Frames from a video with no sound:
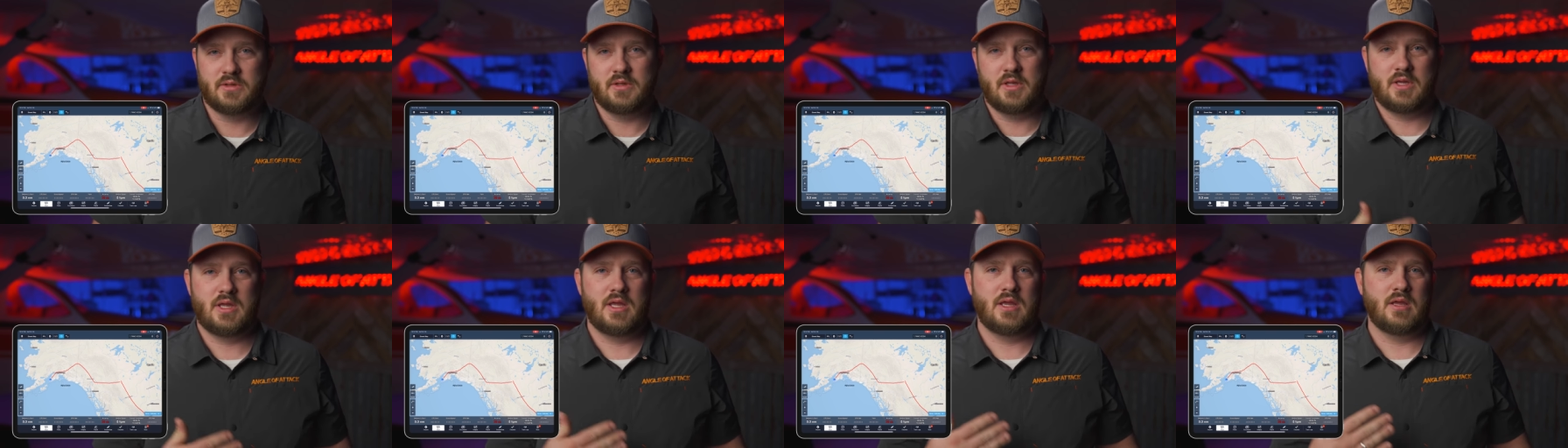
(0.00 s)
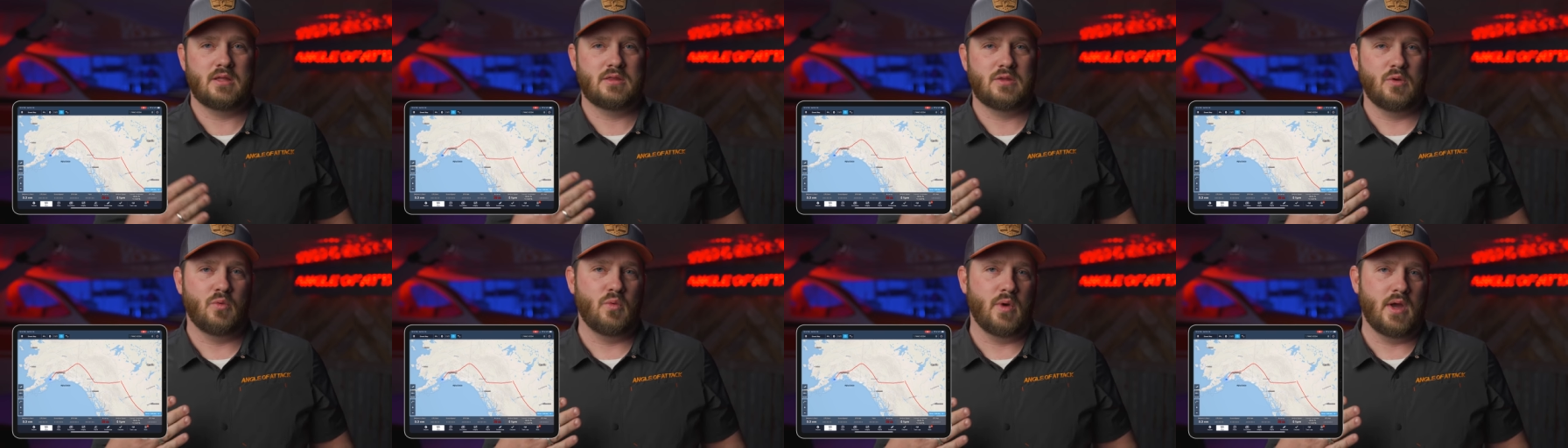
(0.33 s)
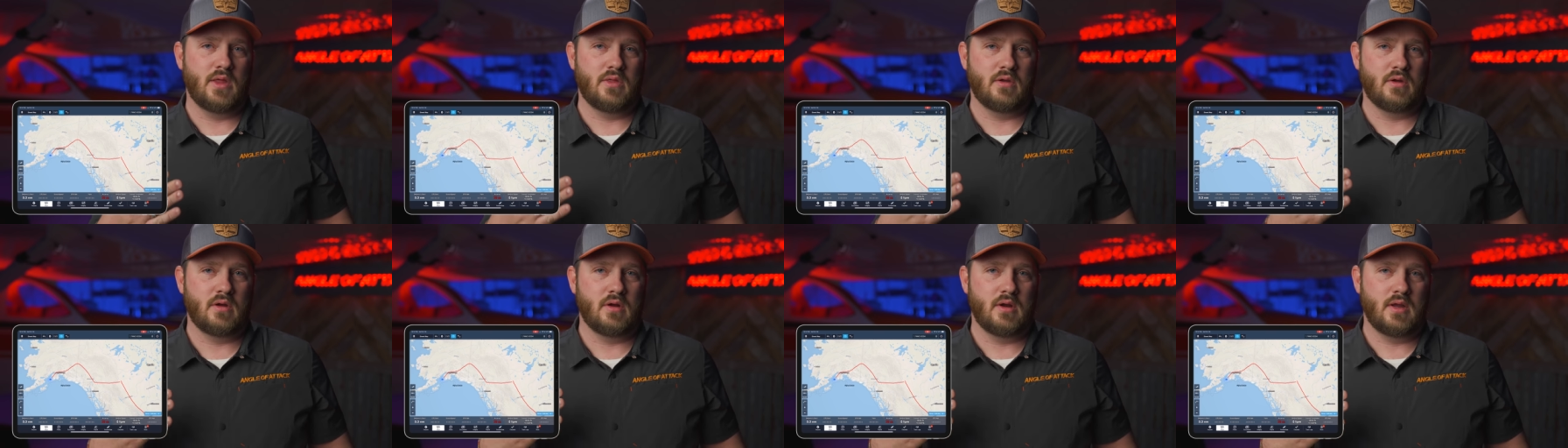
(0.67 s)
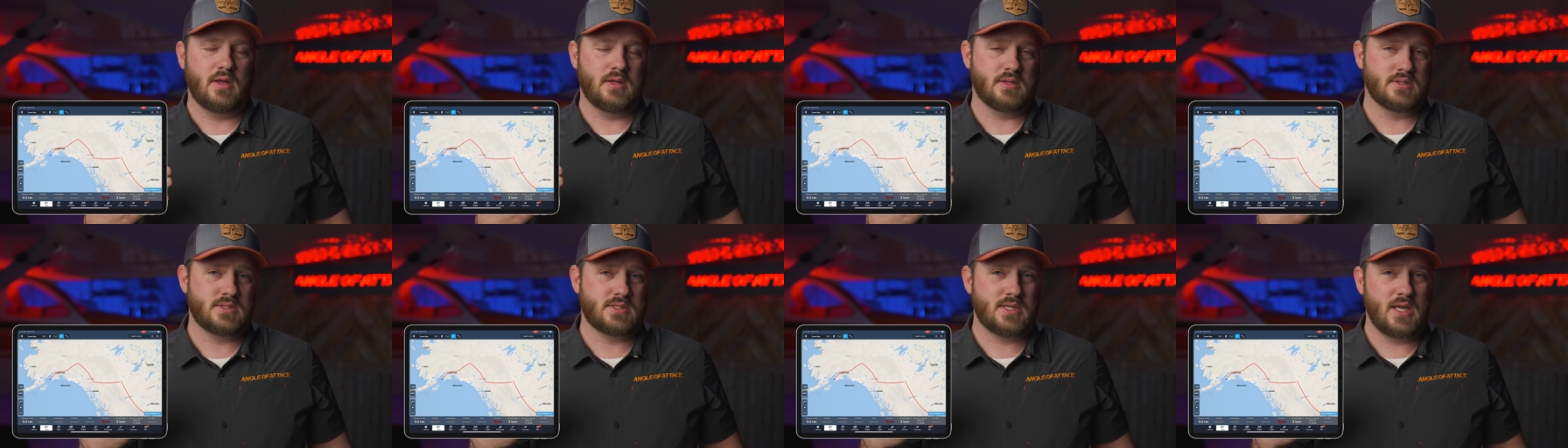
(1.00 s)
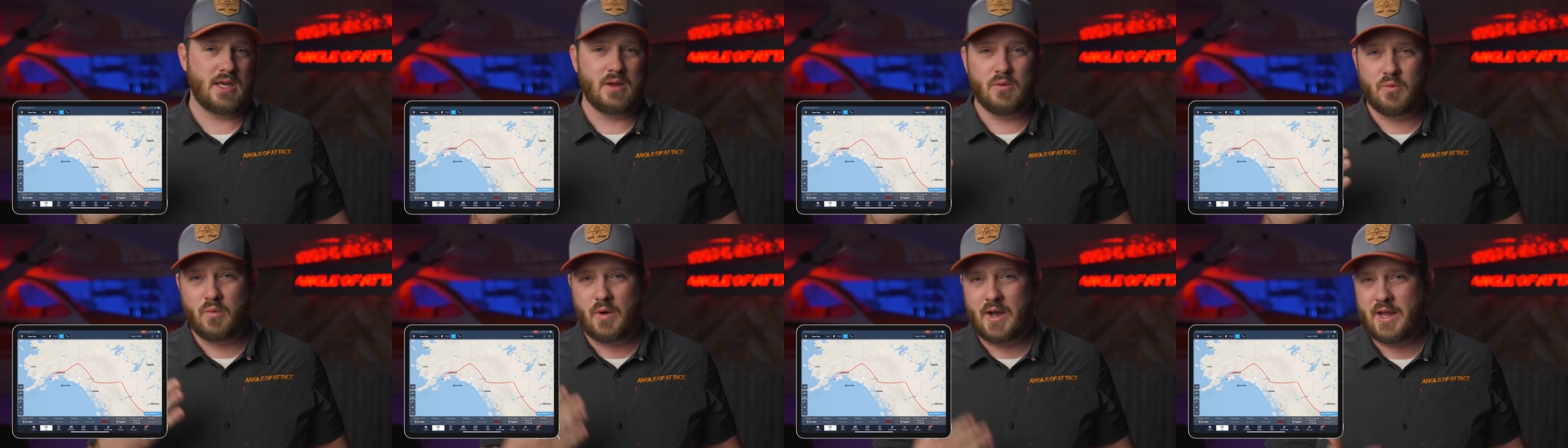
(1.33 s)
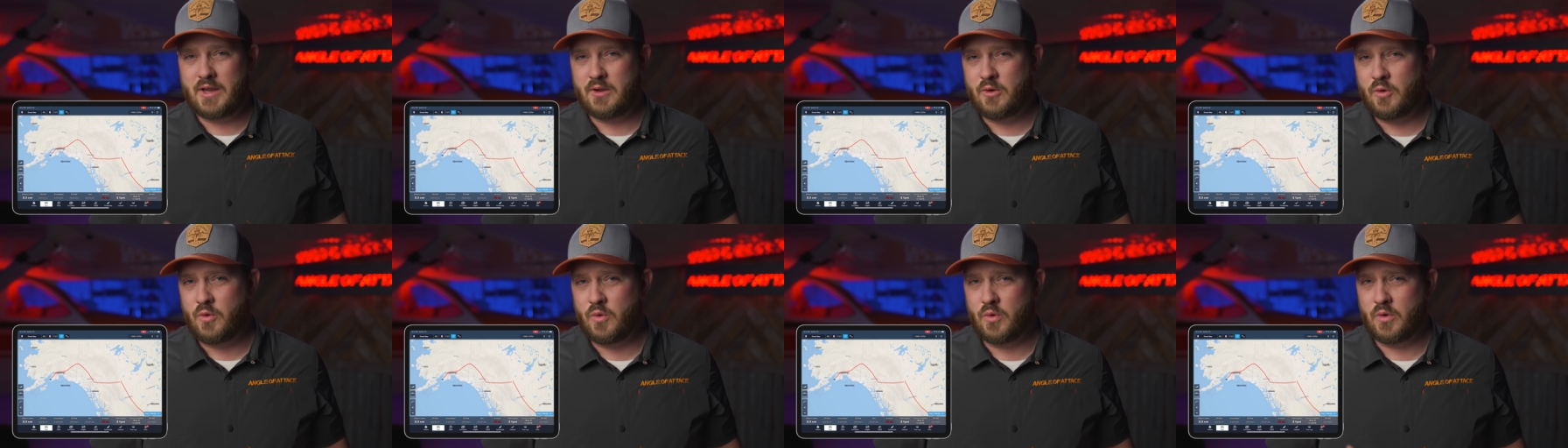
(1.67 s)
looking at the weather in, say,
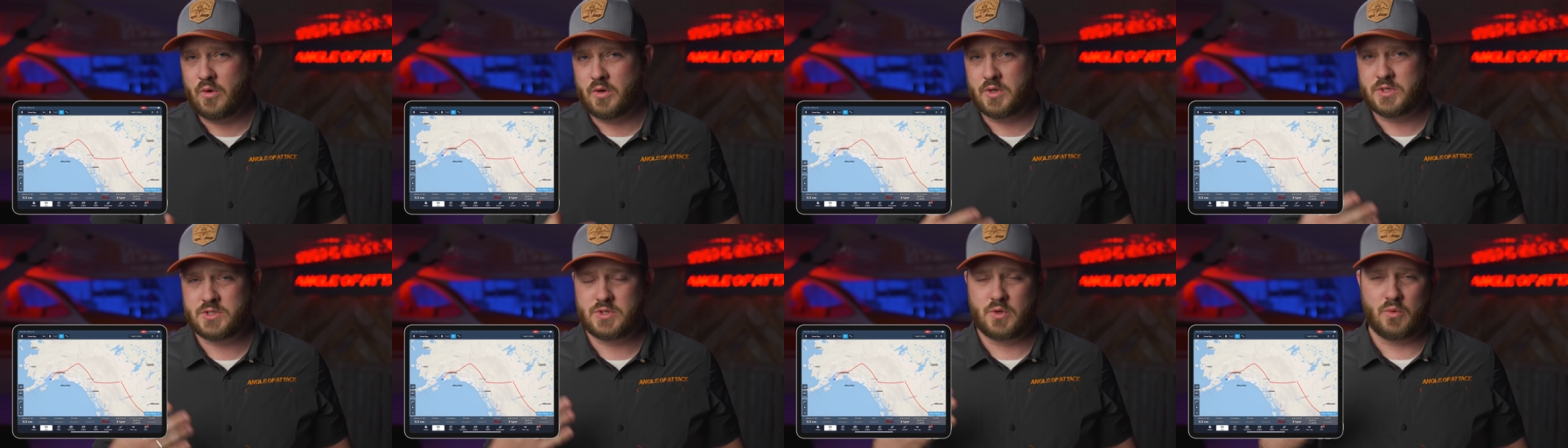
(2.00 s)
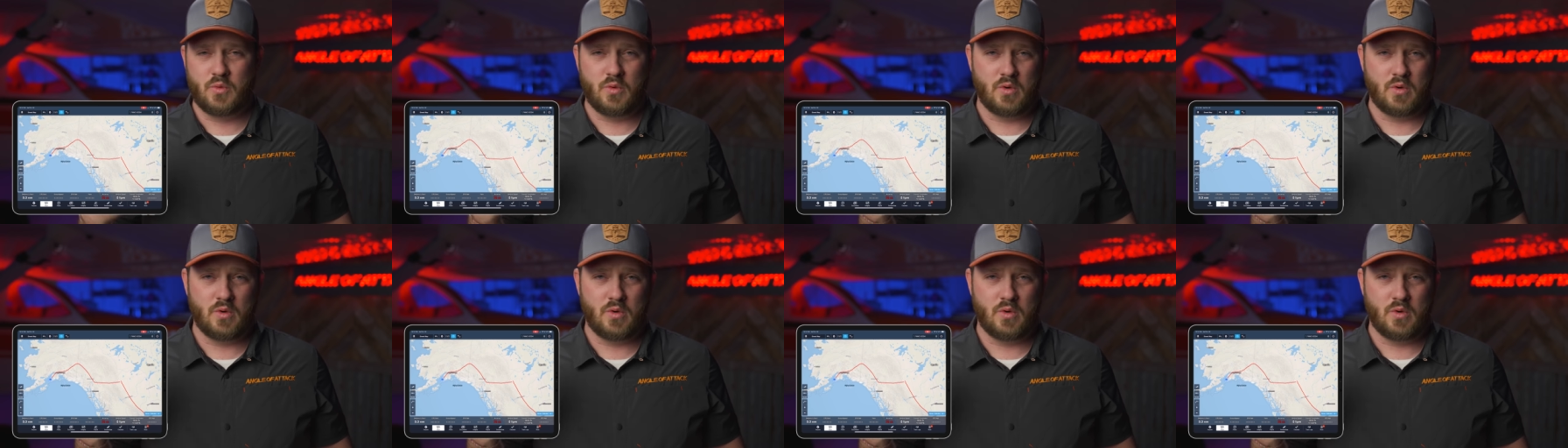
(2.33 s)
Whitehorse